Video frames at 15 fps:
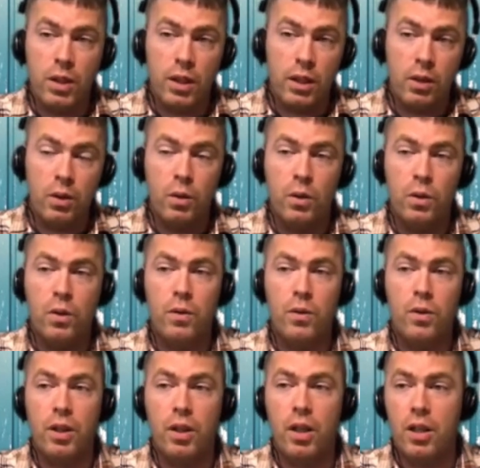can go over
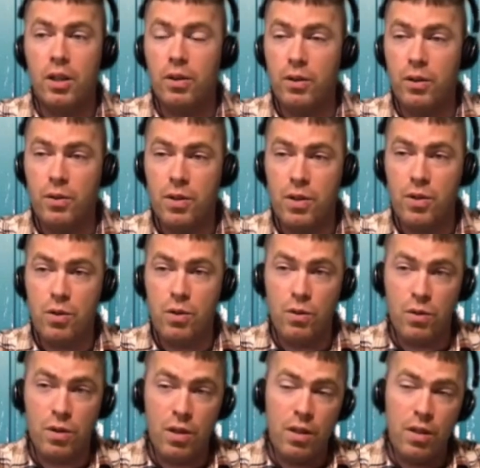and conquer those
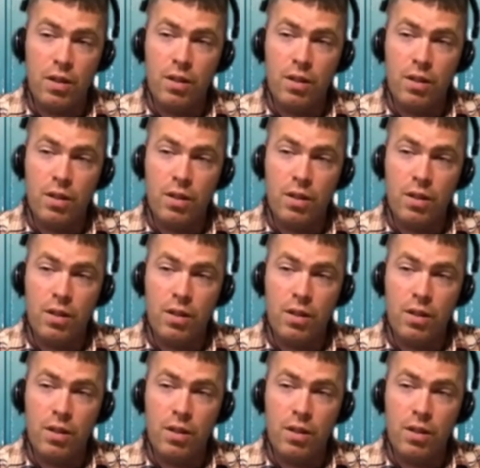issues